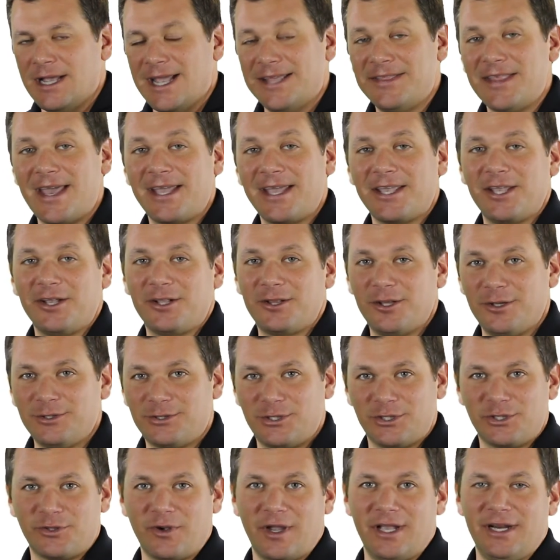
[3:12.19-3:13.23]
And that concludes
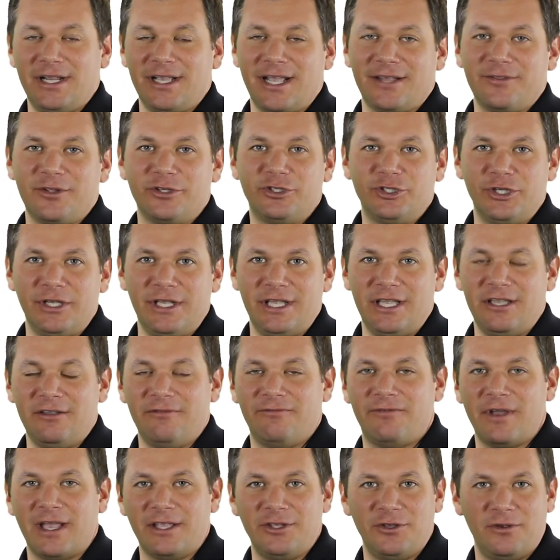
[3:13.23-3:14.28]
the training on the GE
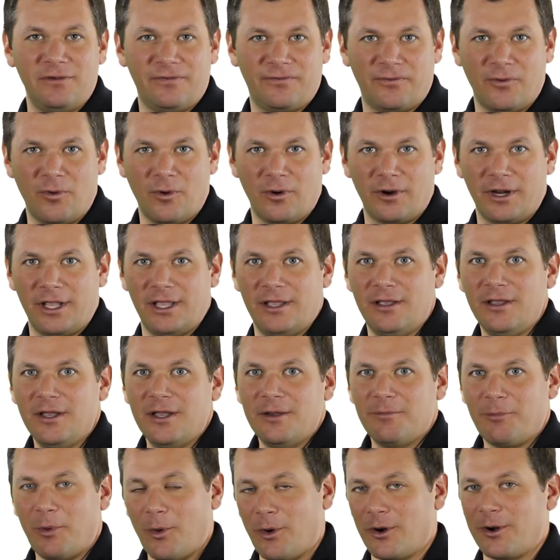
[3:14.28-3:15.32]
Venue 40
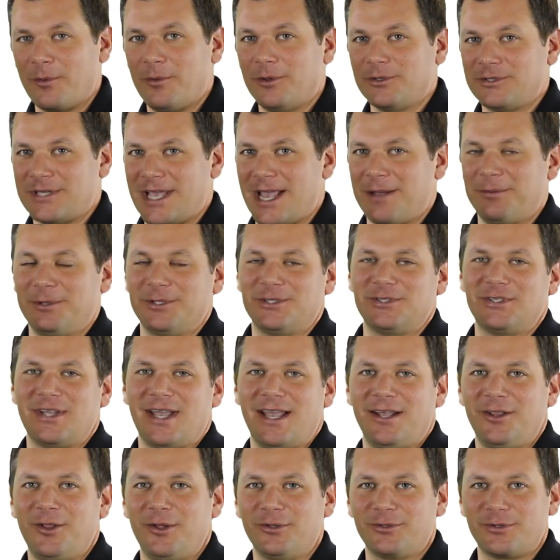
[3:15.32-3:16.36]
portable tablet
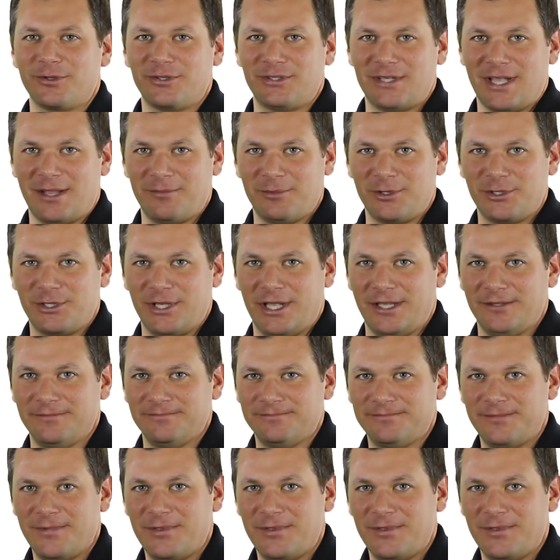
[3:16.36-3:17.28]
style ultrasound machine.